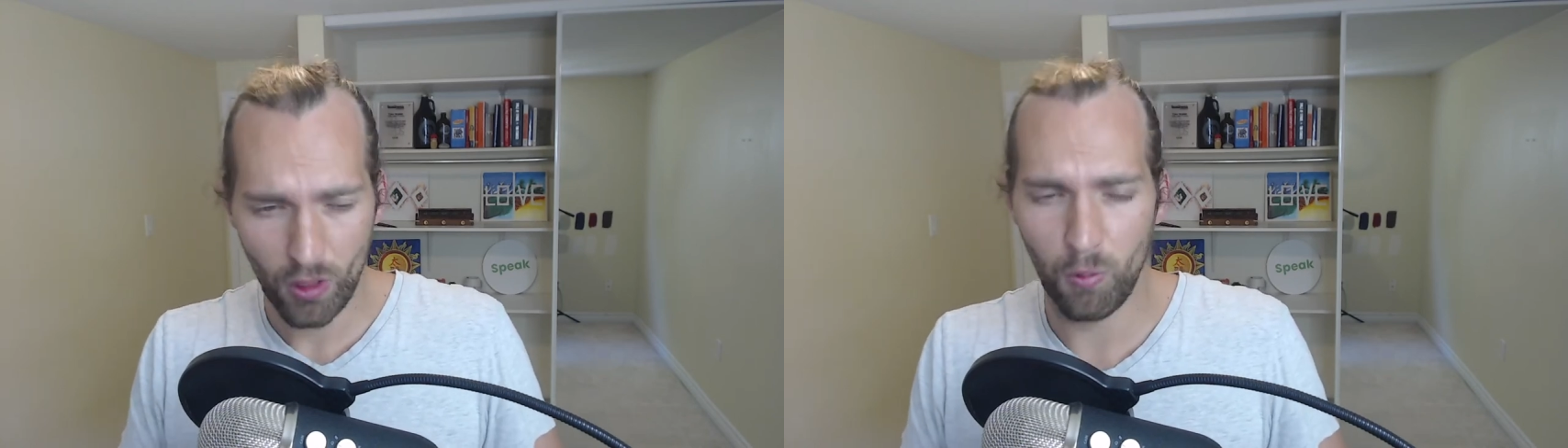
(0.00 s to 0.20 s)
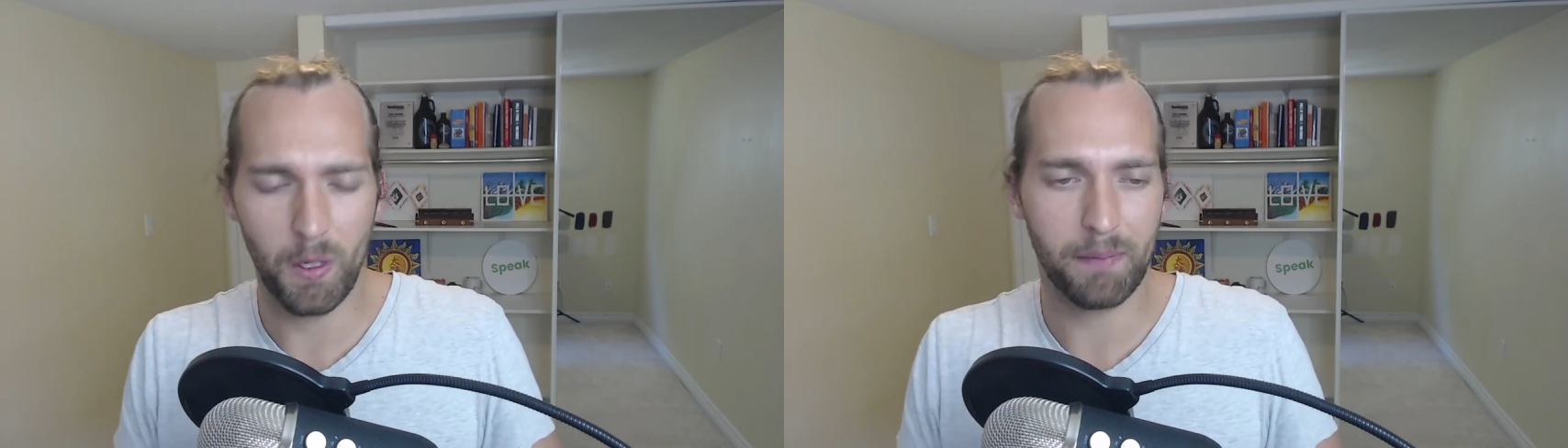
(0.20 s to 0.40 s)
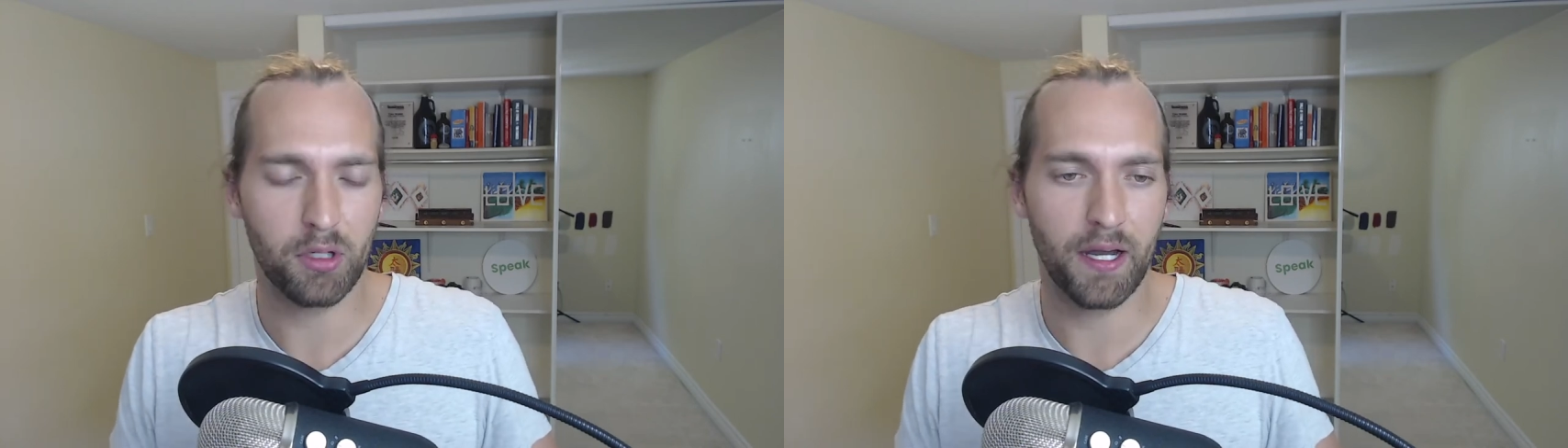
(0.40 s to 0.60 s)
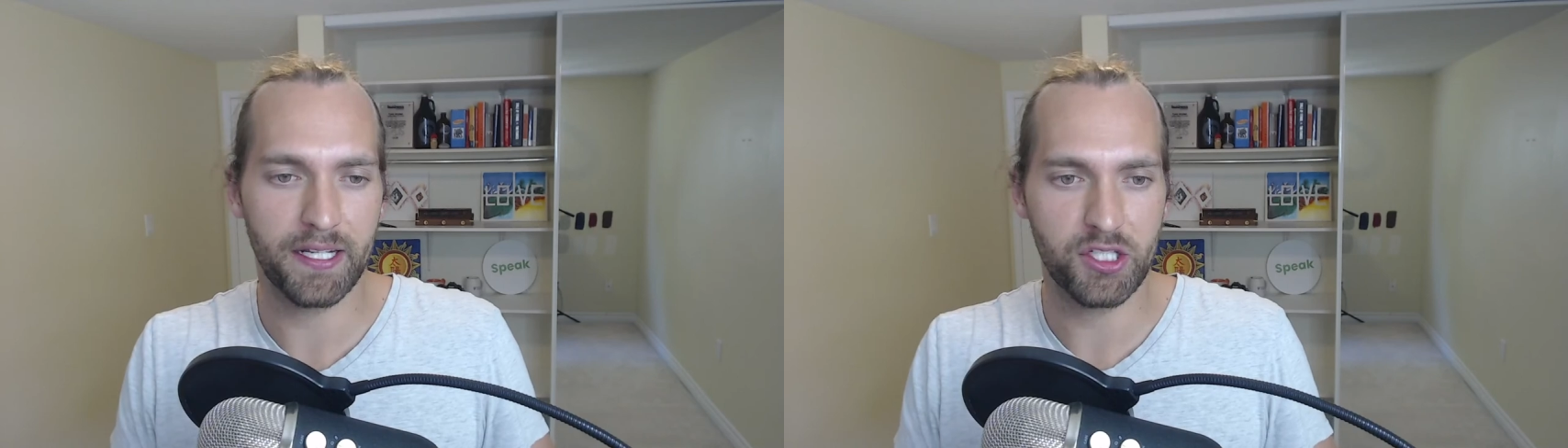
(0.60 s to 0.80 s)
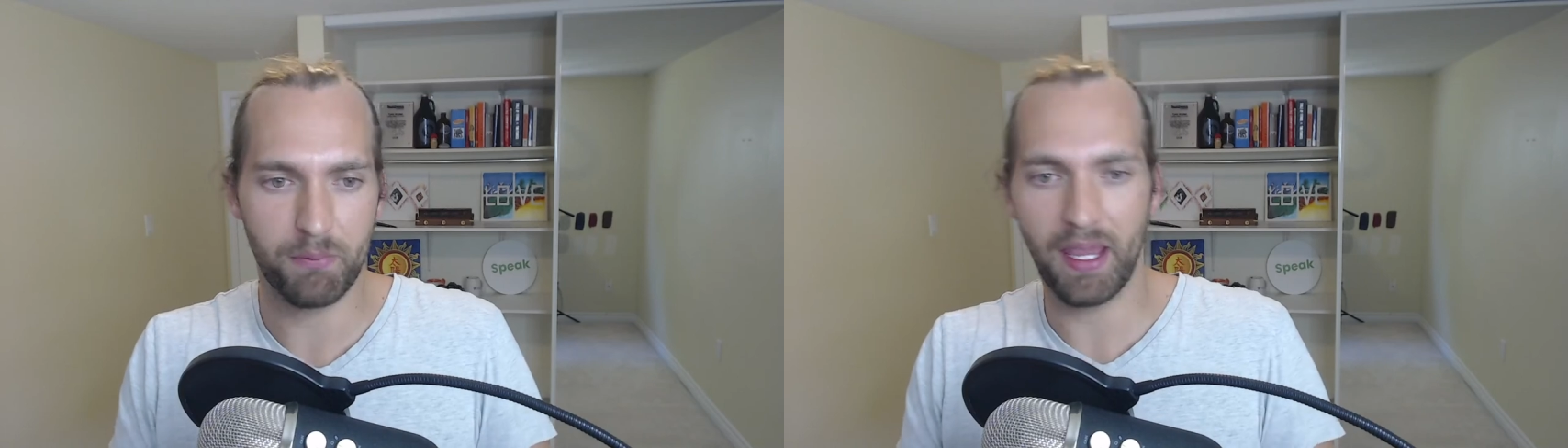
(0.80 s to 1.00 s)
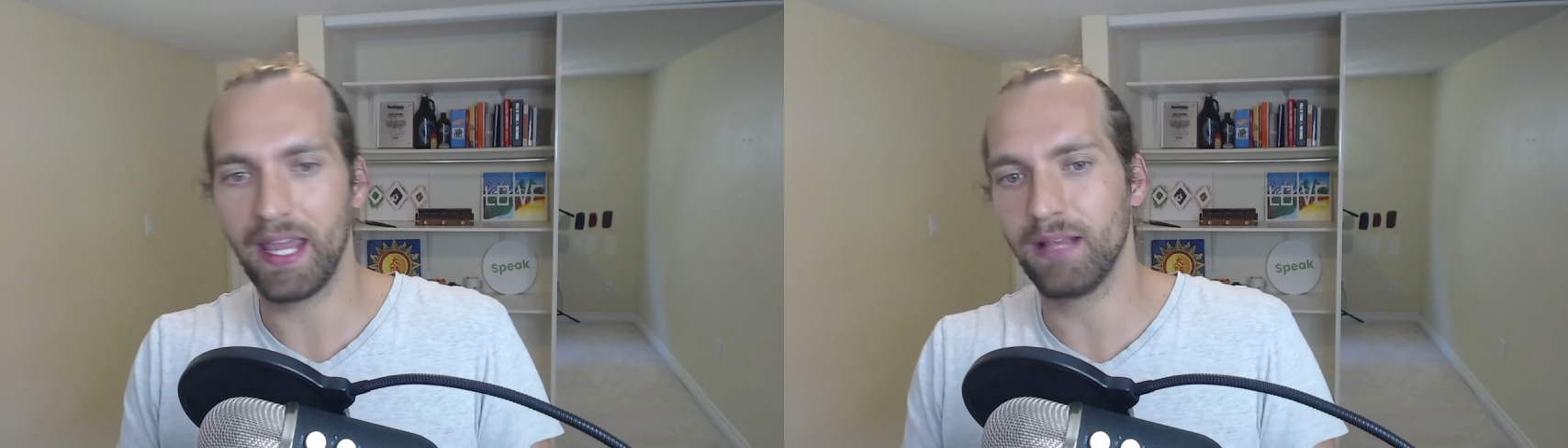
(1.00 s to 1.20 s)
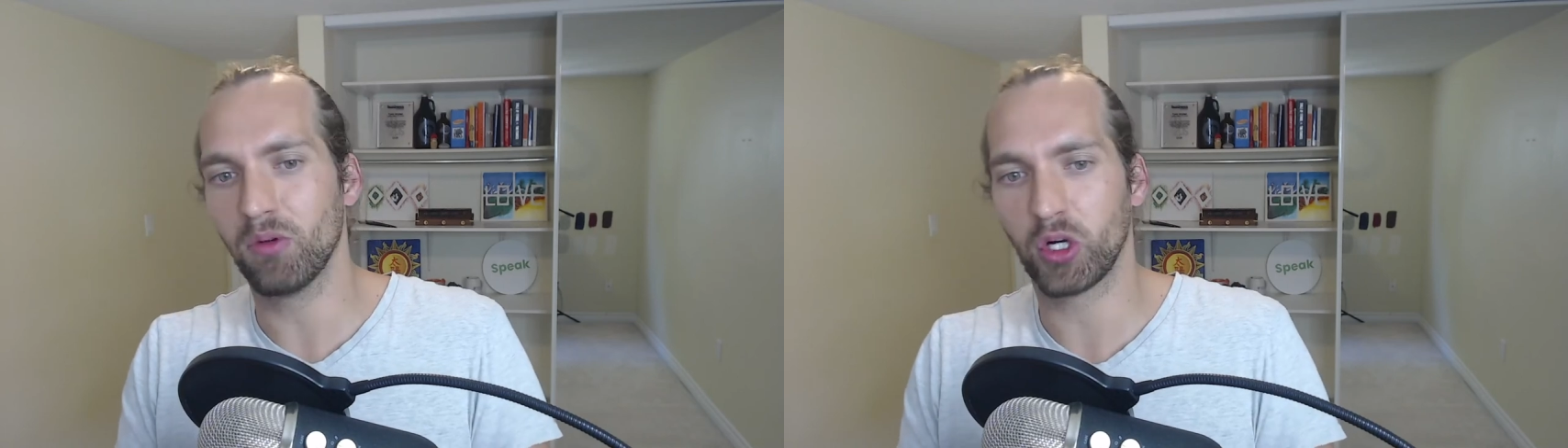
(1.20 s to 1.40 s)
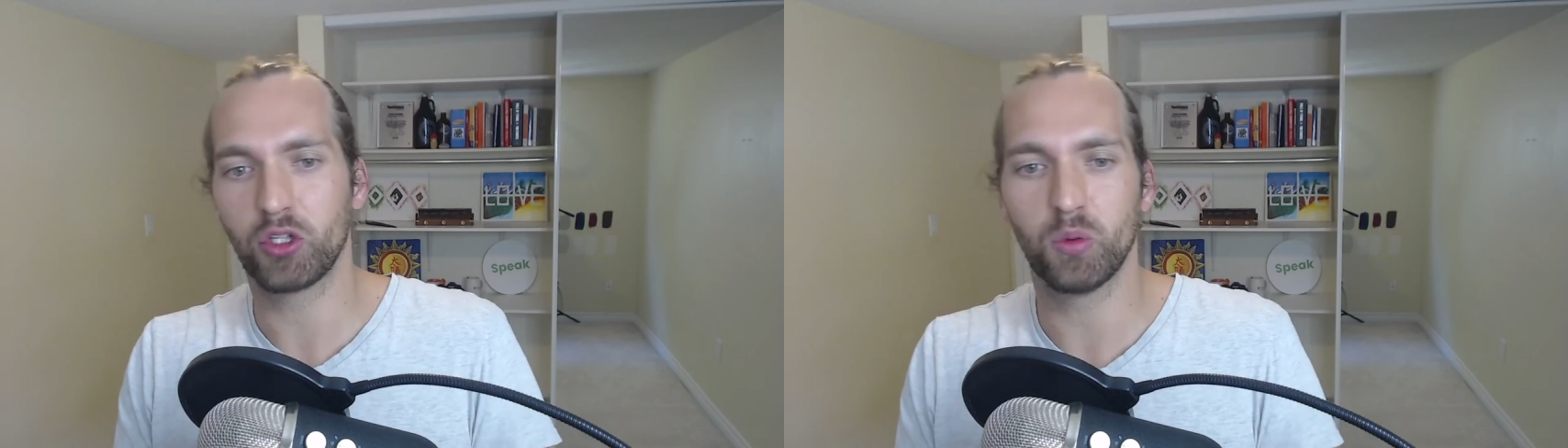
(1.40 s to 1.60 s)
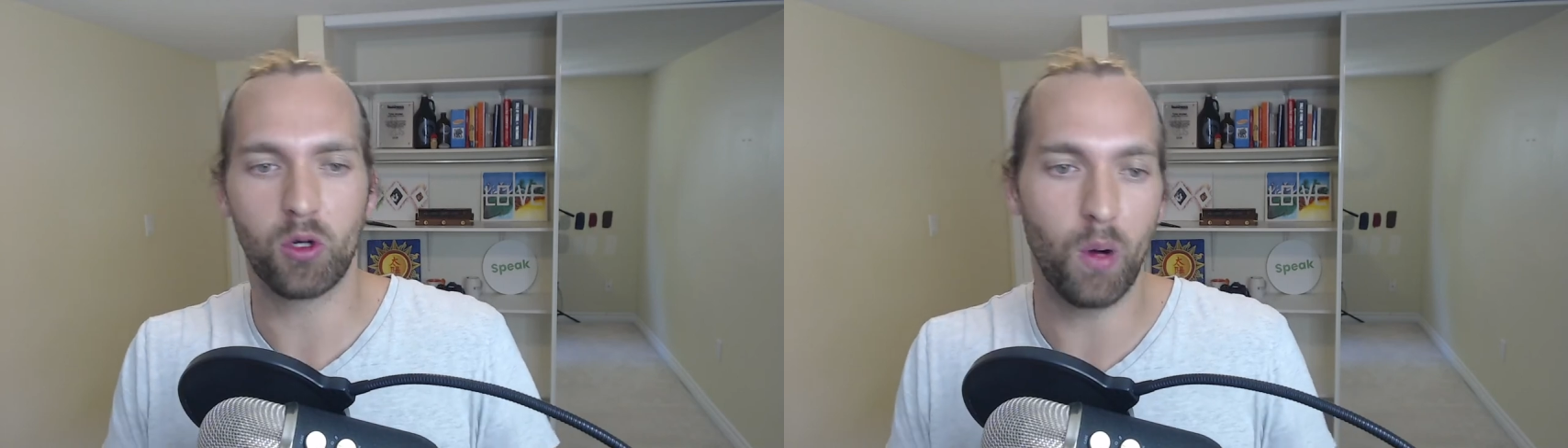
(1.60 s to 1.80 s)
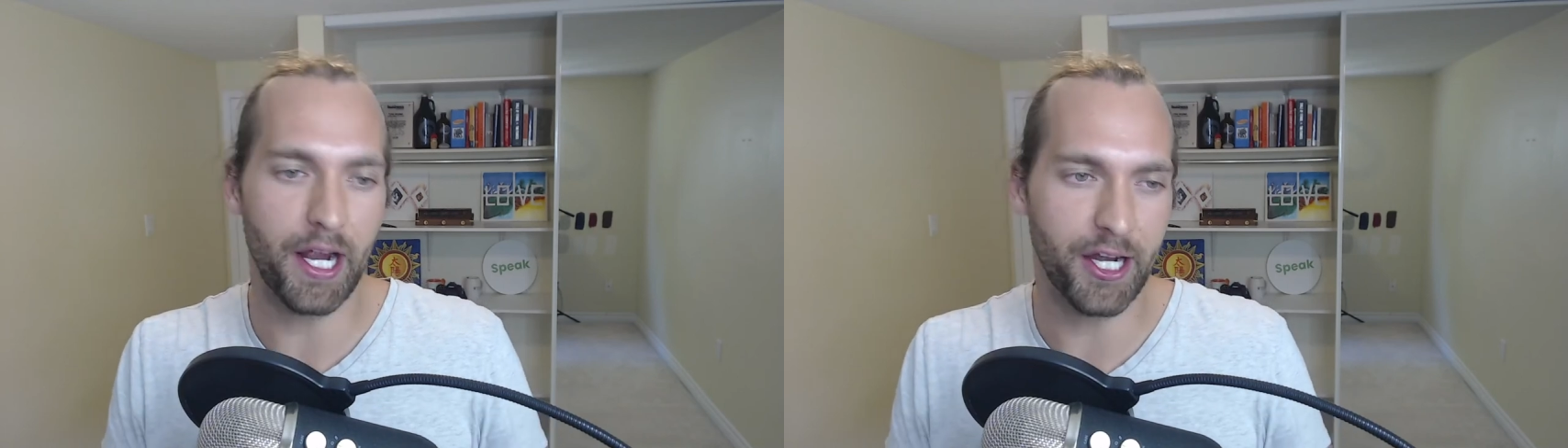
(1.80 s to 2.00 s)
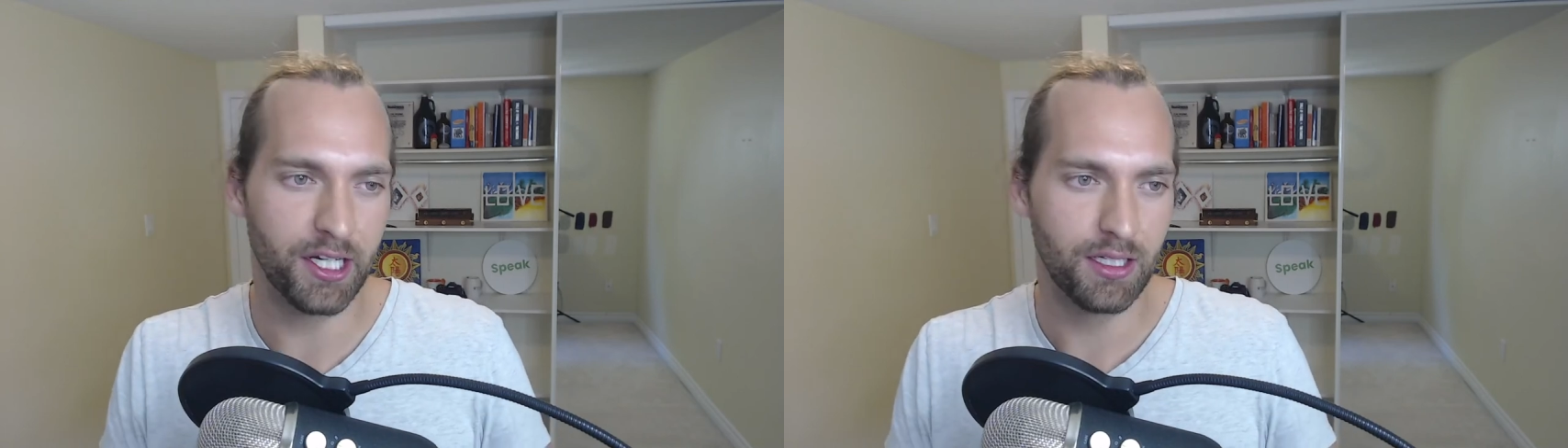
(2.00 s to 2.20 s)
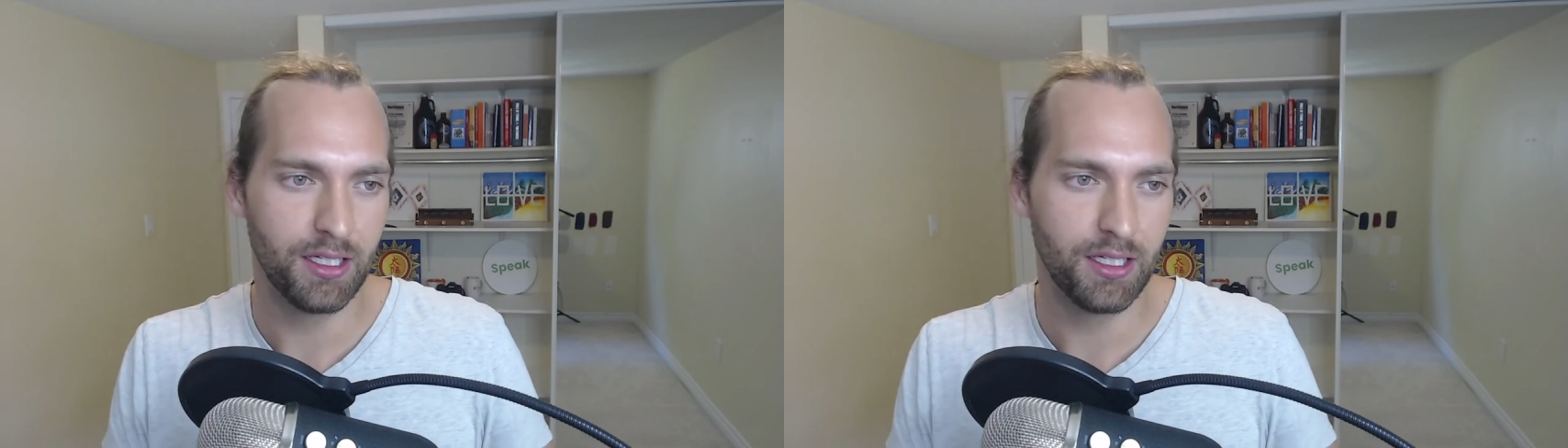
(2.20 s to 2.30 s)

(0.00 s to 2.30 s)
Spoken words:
with products, you're paying more to acquire